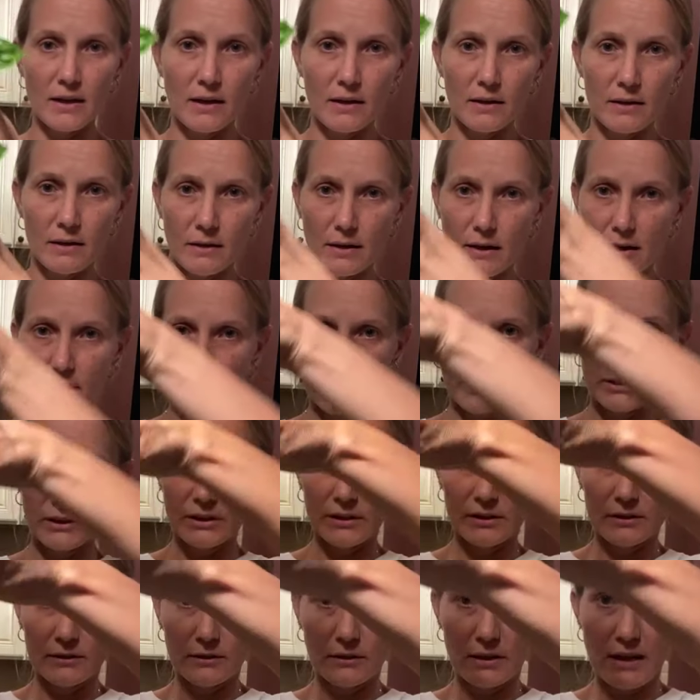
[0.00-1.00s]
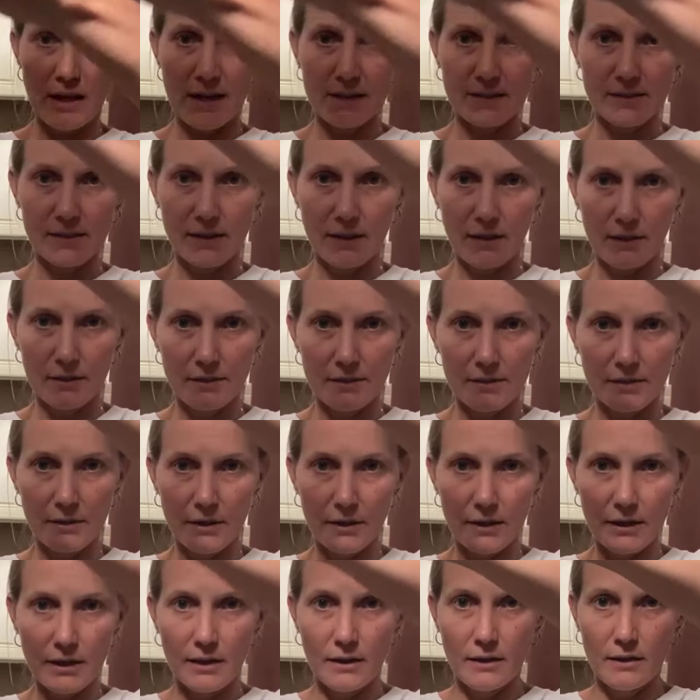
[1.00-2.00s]
I have a little glass here,
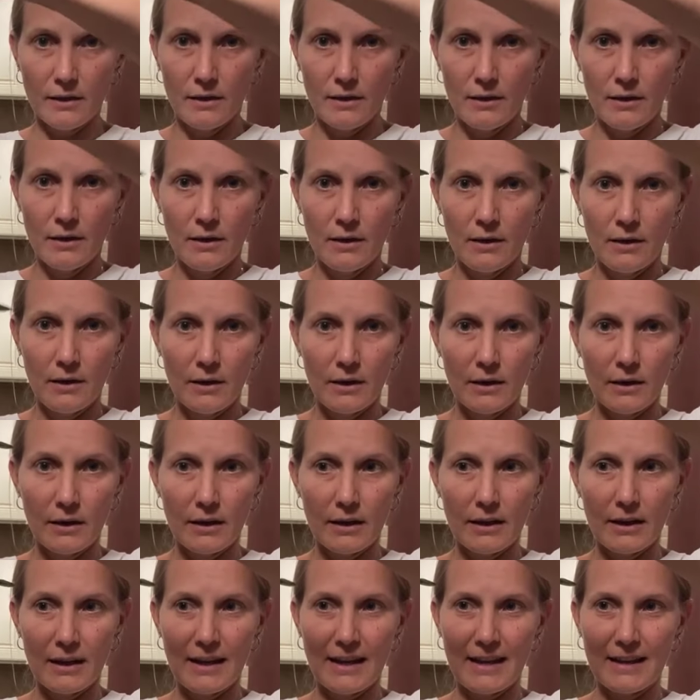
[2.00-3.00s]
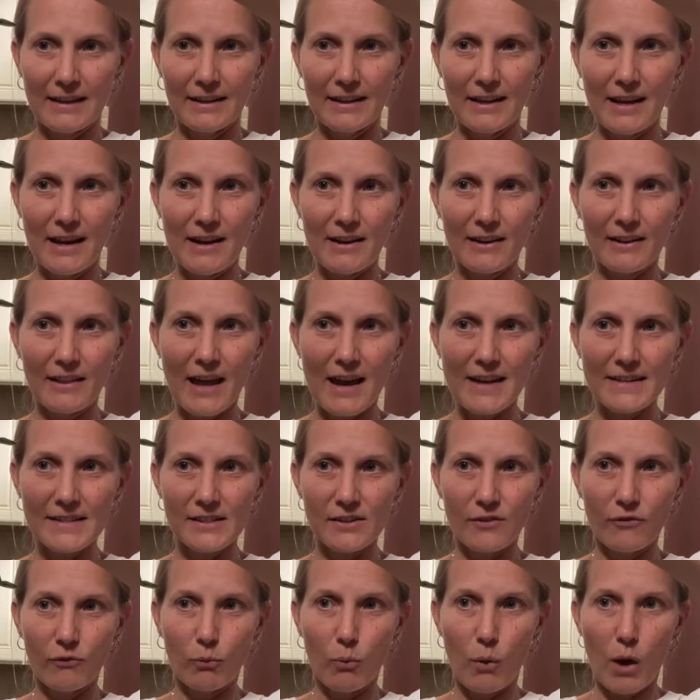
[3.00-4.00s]
sorry in a glass
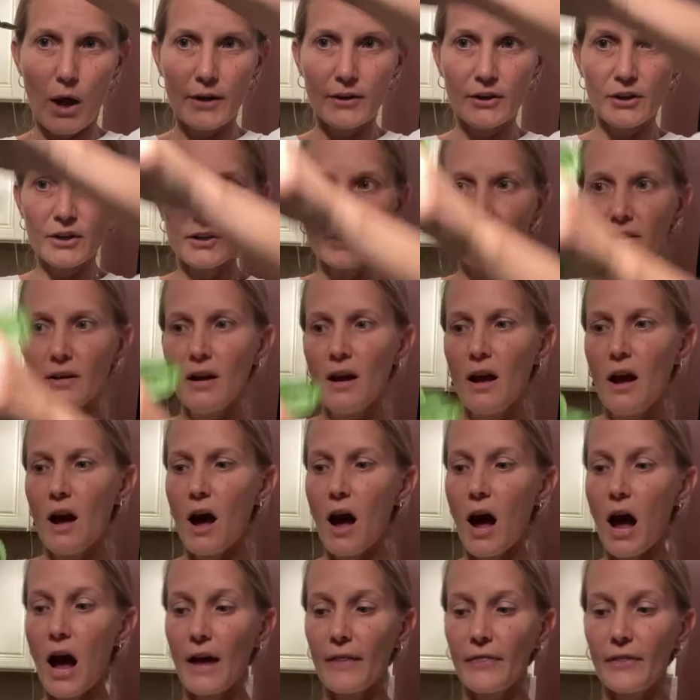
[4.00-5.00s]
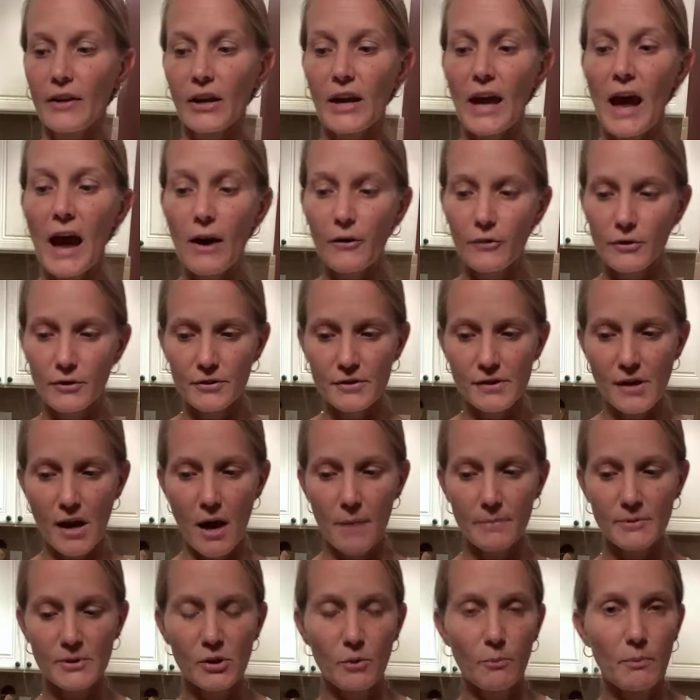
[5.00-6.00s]
of water on the
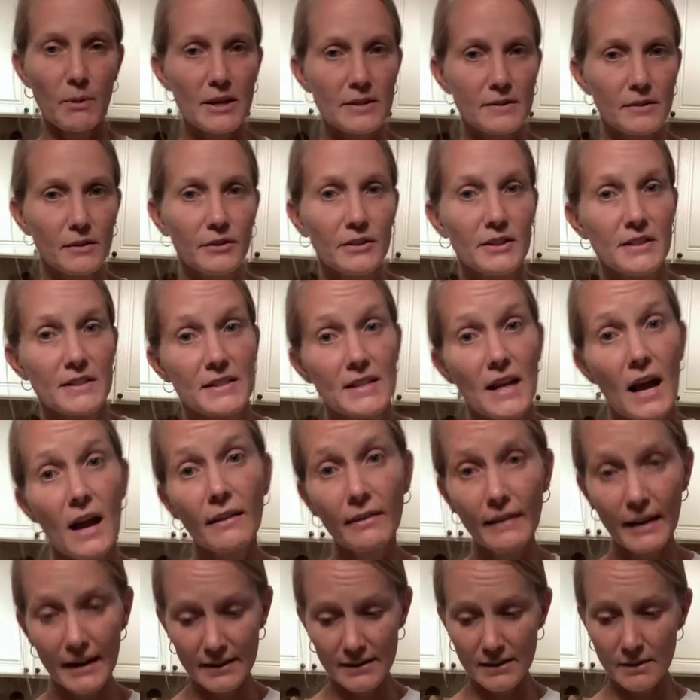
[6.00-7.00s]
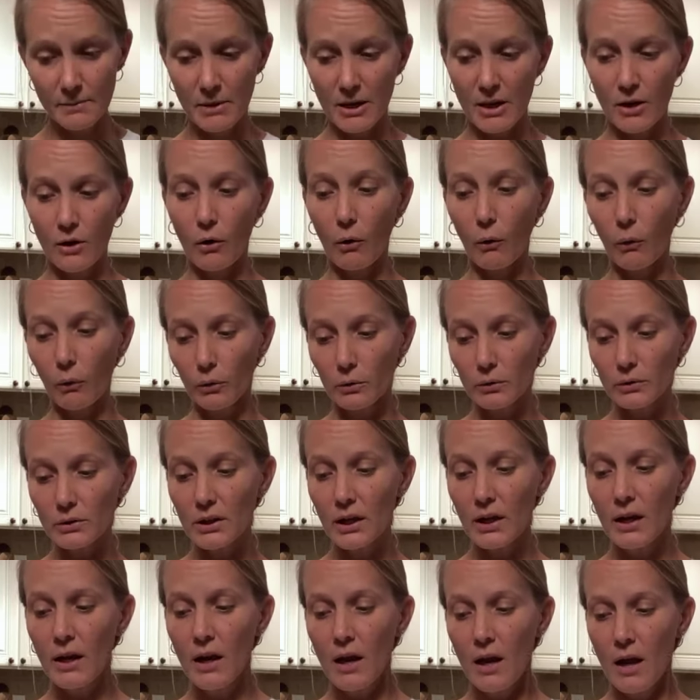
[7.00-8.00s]
countertop. So basil does not like to be cold.
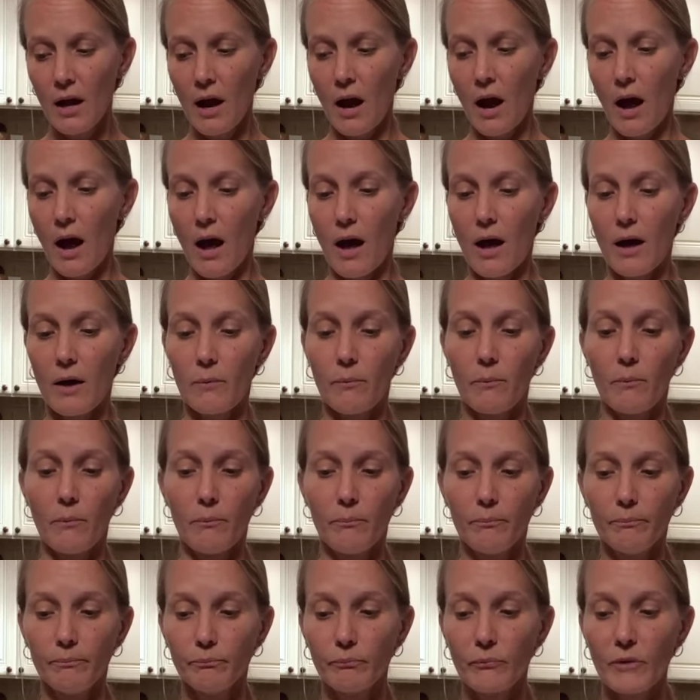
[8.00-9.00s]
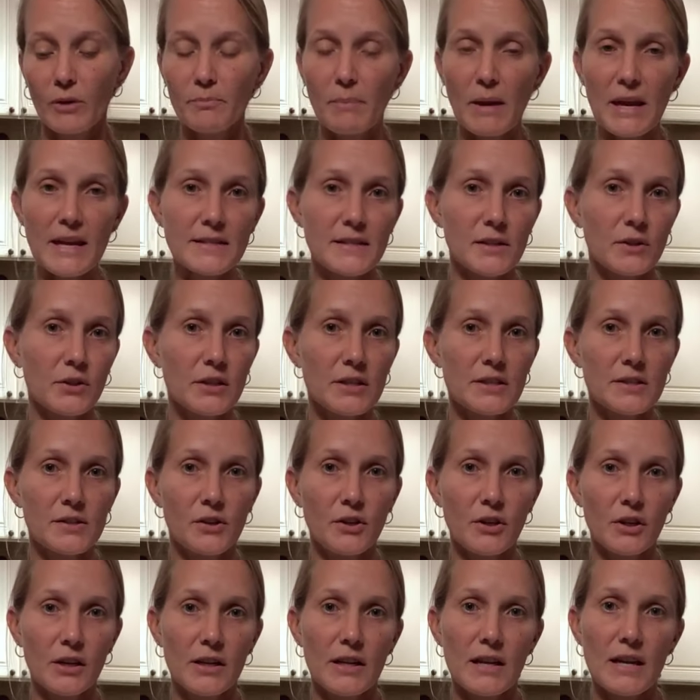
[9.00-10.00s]
Um, basil is
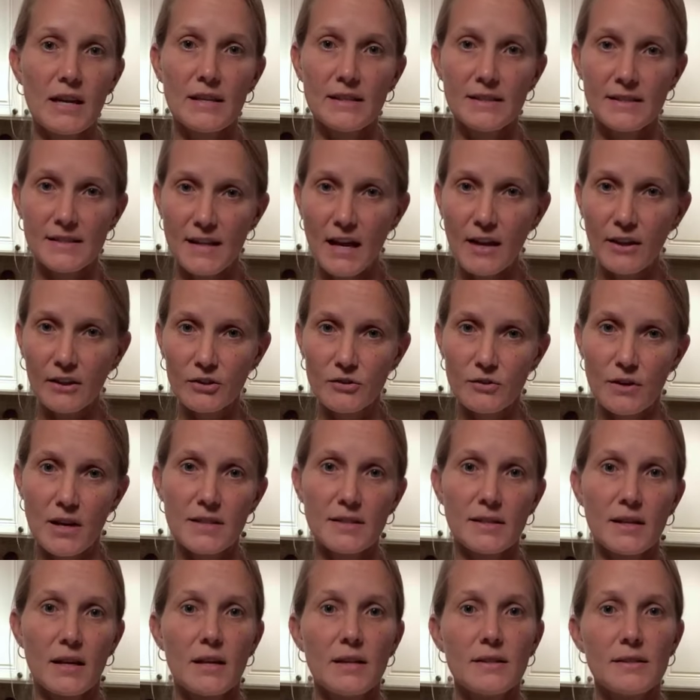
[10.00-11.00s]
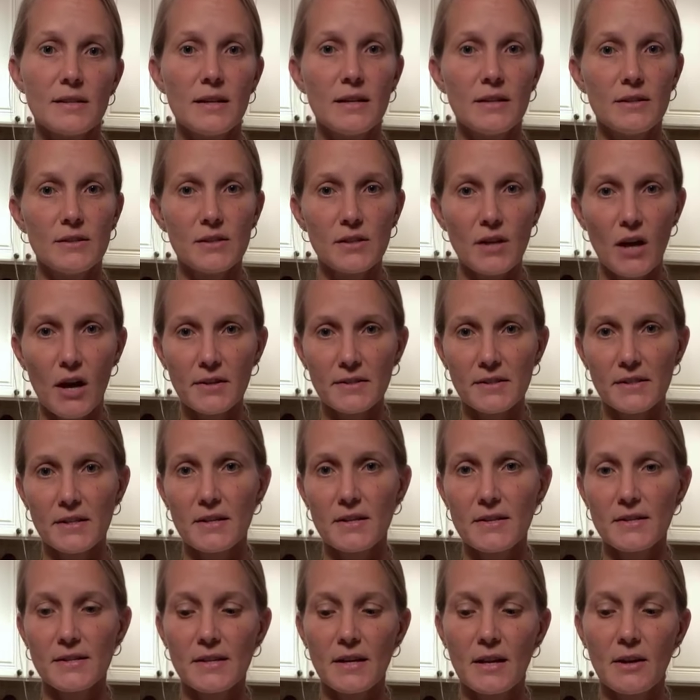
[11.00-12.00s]
good in salad dressings, in
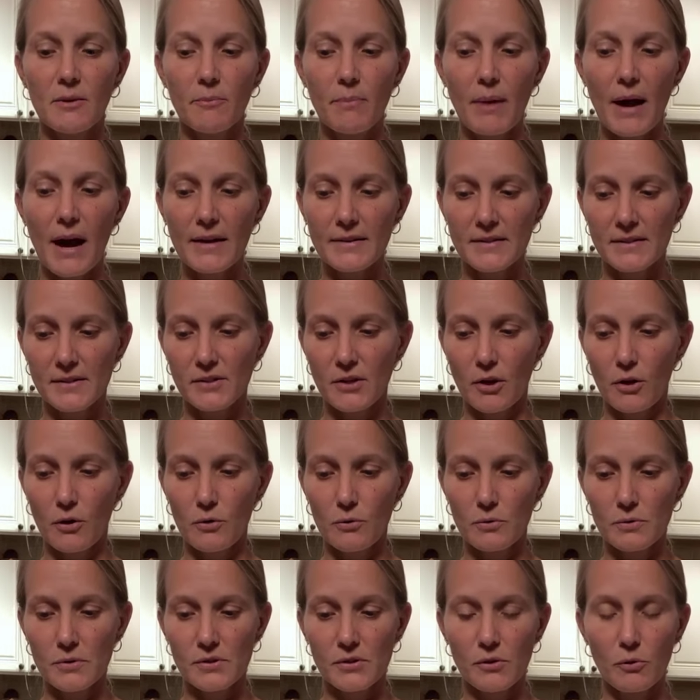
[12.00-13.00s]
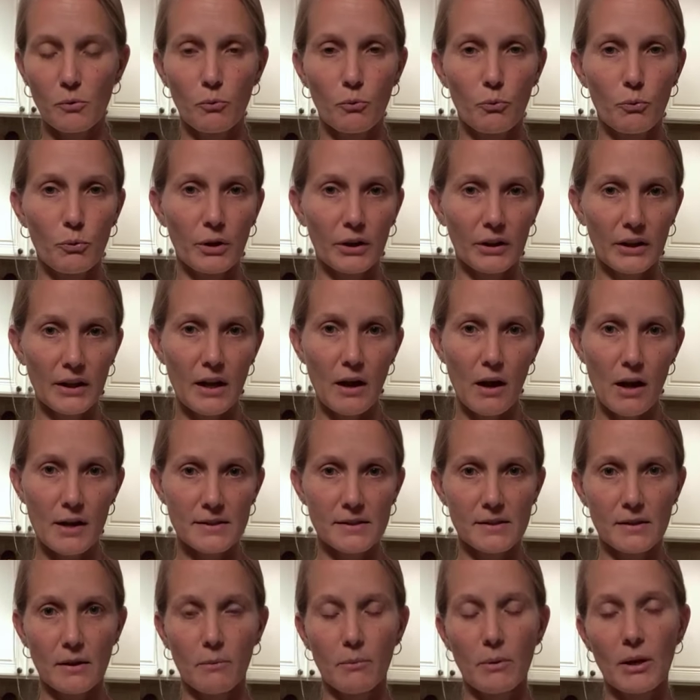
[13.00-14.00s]
sauces, in pestos, really
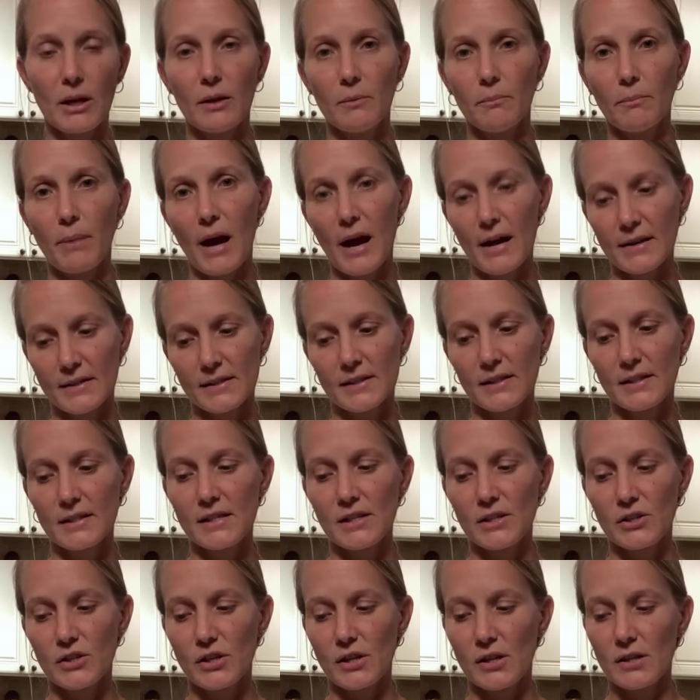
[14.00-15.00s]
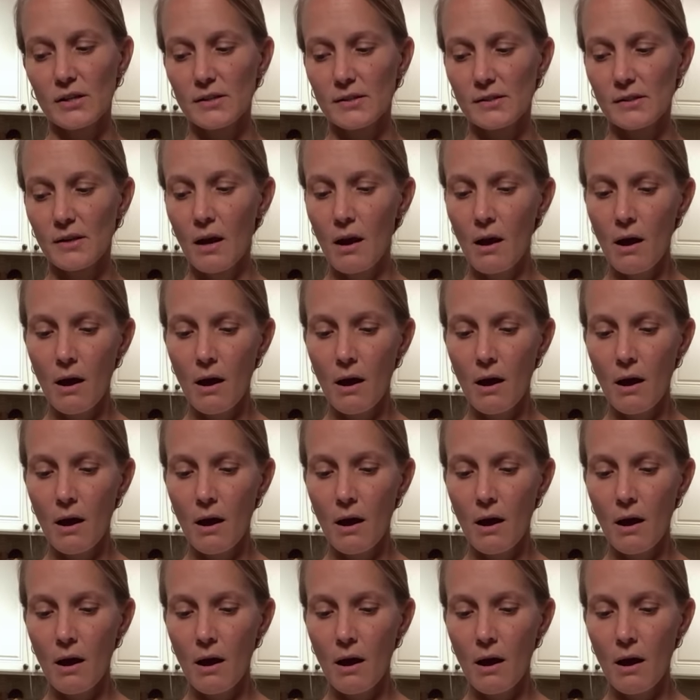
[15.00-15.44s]
awesome in pasta dishes.